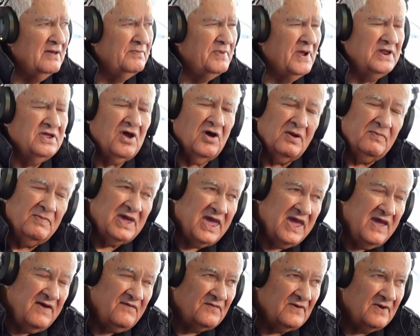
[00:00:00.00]
But you've got to be
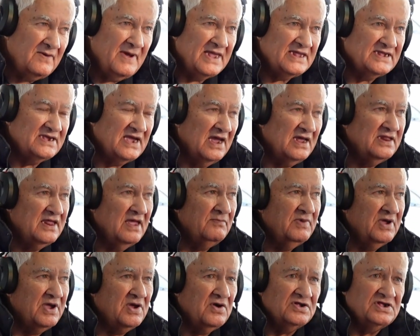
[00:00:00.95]
careful about saying that,
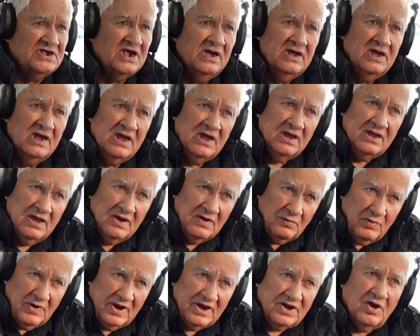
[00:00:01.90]
because
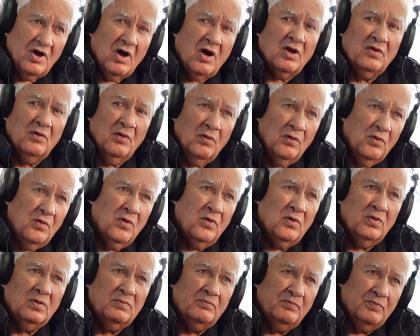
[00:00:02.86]
we're not
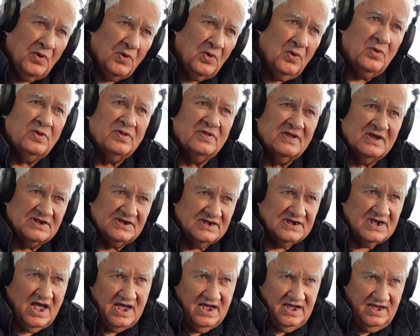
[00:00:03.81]
all born the
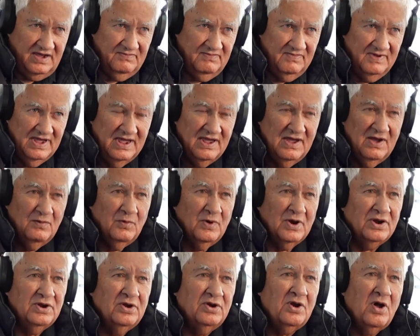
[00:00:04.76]
same. We're
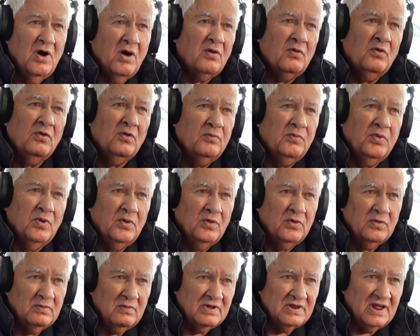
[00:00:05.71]
not all
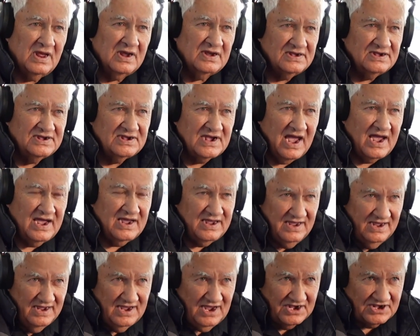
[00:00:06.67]
born with a
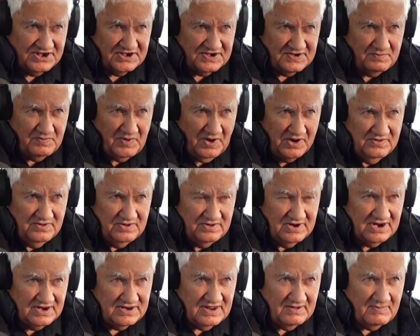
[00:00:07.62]
spoon
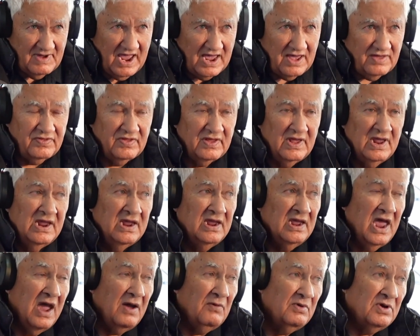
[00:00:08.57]
in the mouth,
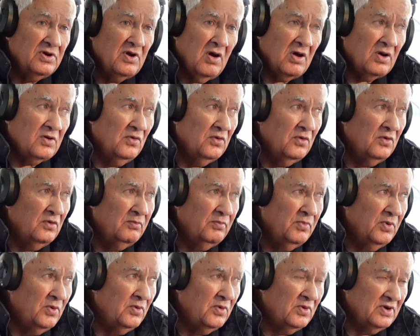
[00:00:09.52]
and we're not all
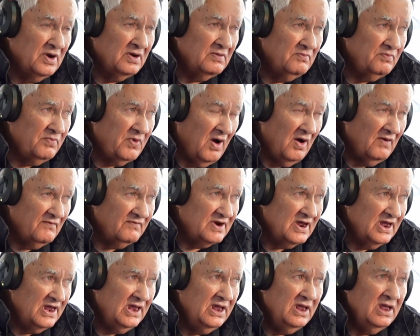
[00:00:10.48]
born in
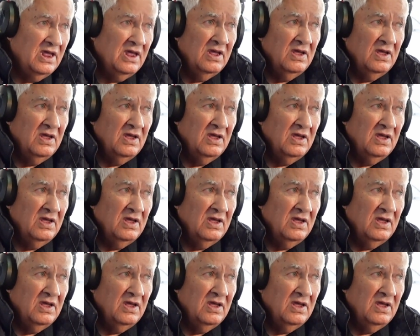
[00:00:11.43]
poverty.